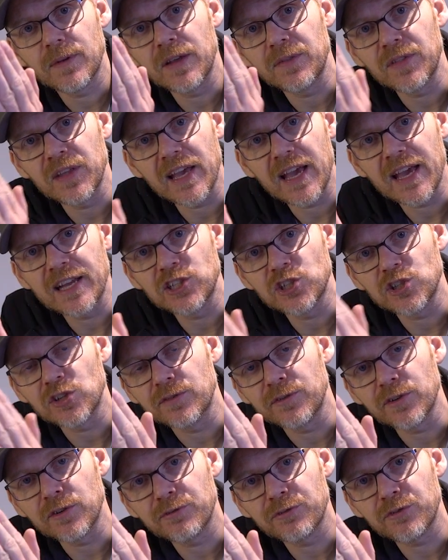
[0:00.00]
at the edge
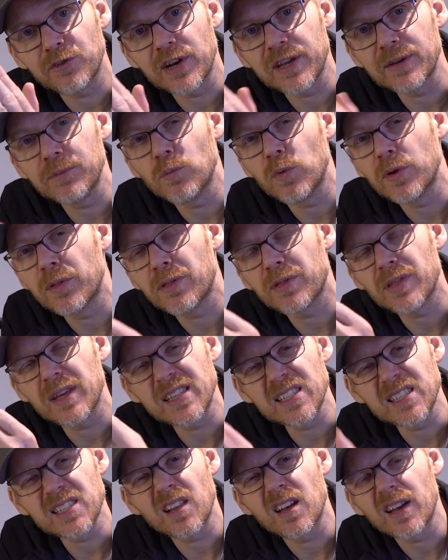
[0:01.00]
of your frame with
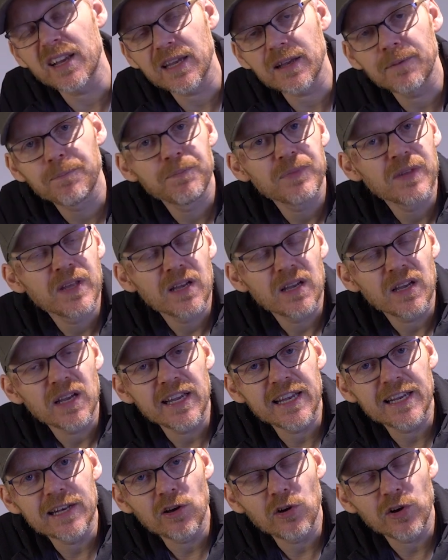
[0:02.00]
things like
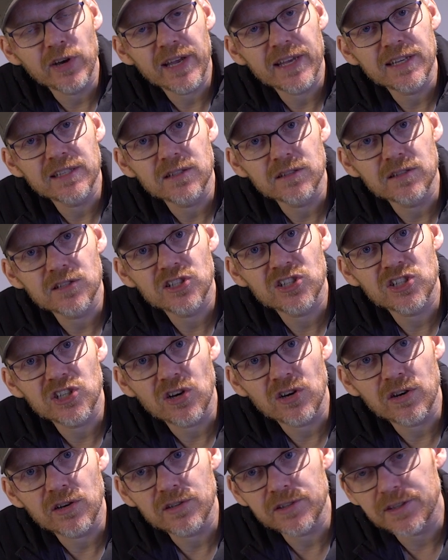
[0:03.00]
elongated
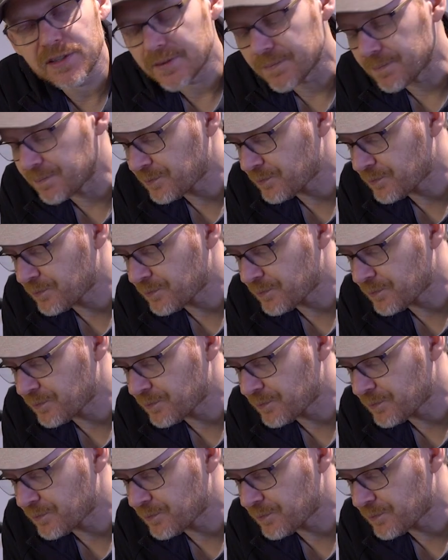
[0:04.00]
stars.